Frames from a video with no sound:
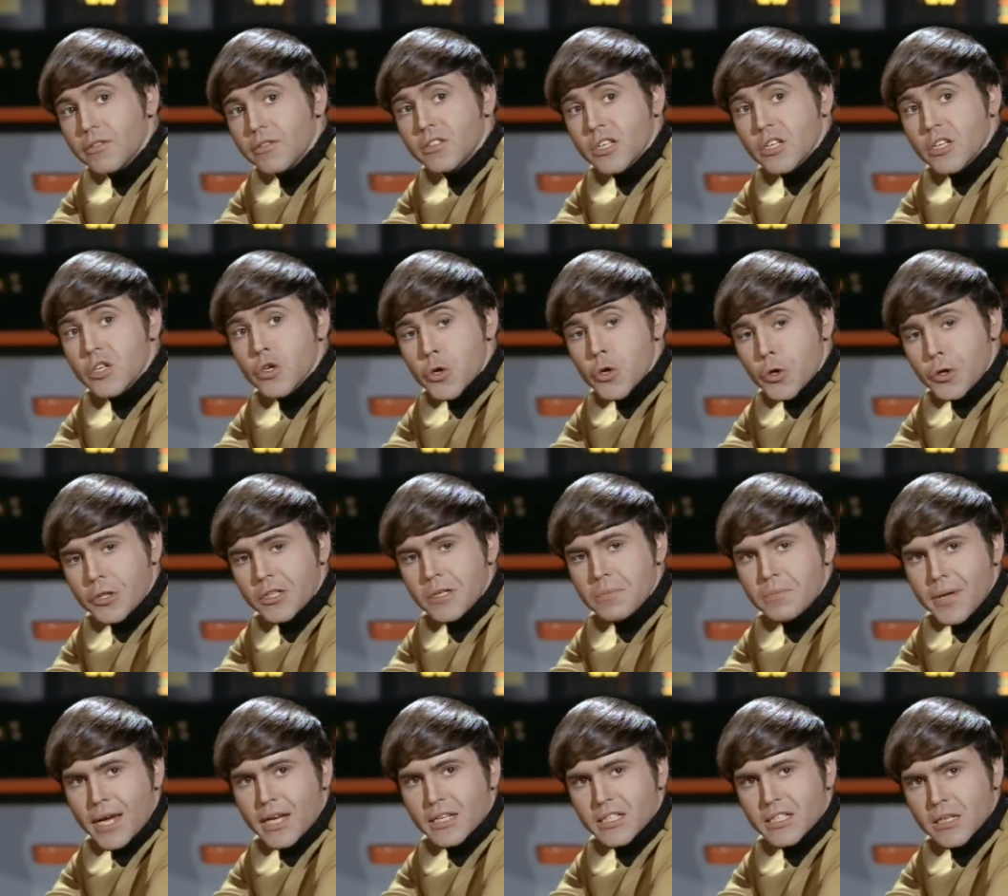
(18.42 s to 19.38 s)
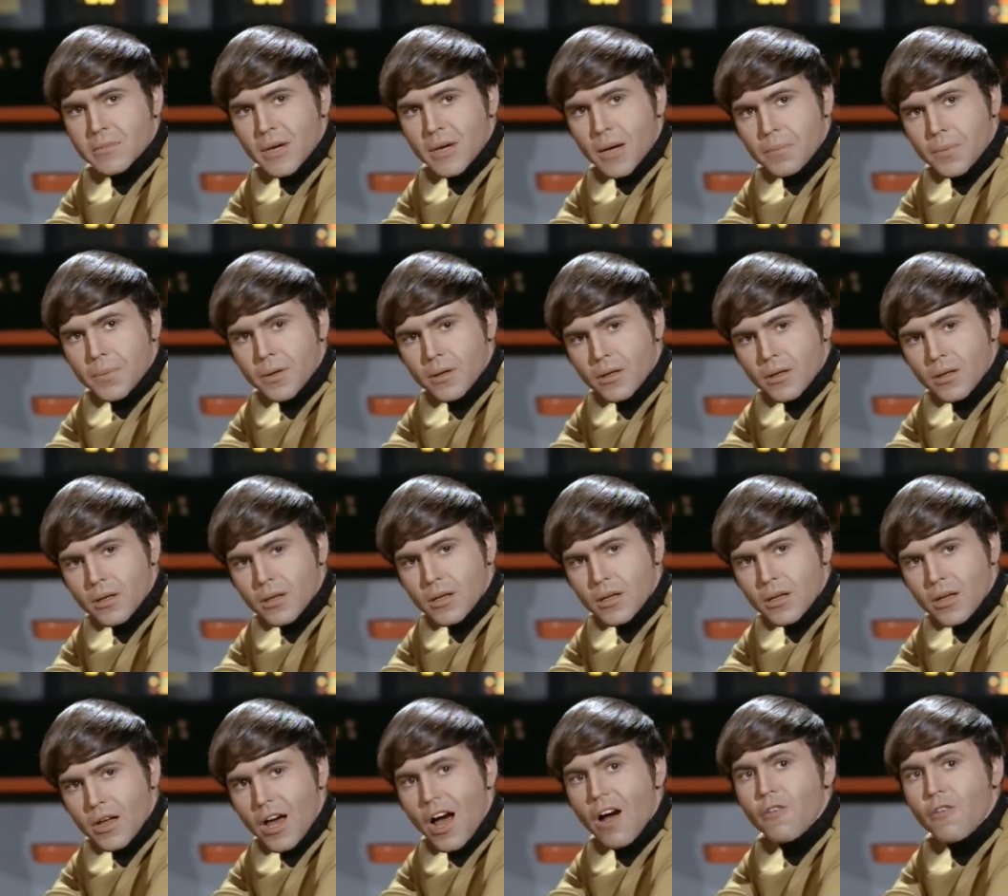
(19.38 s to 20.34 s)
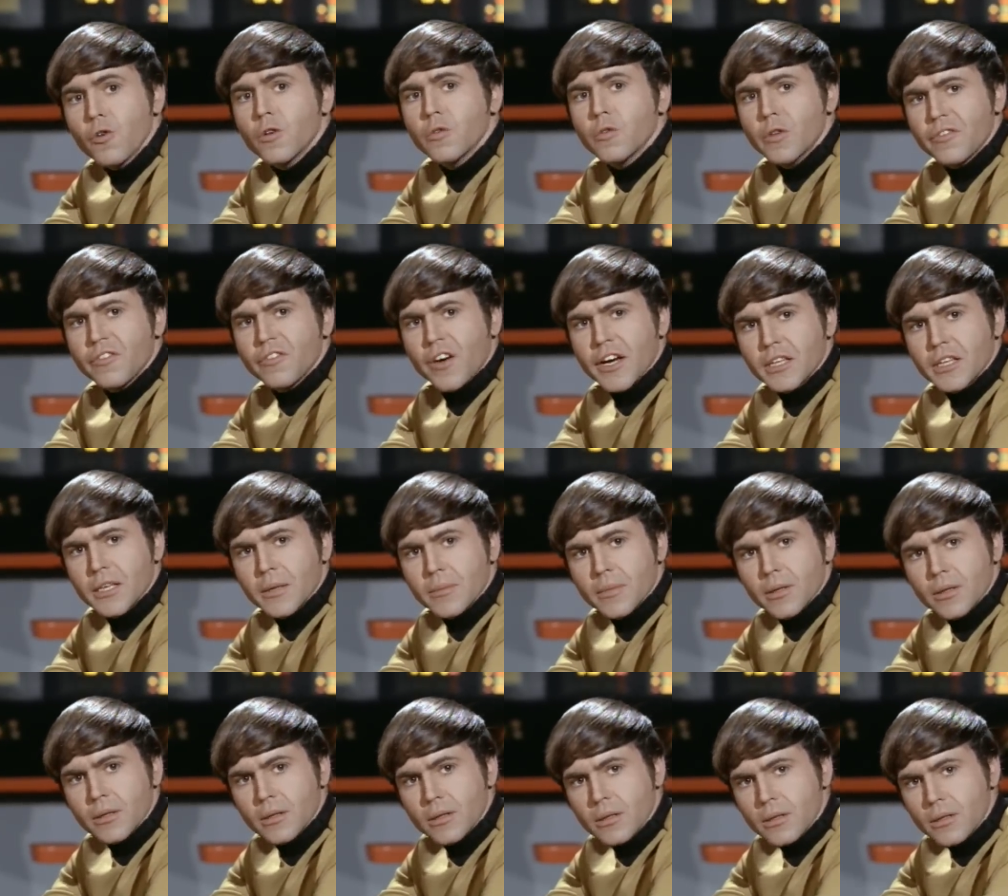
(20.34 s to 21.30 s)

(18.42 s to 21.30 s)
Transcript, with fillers: If security backs him up, how will we fight him?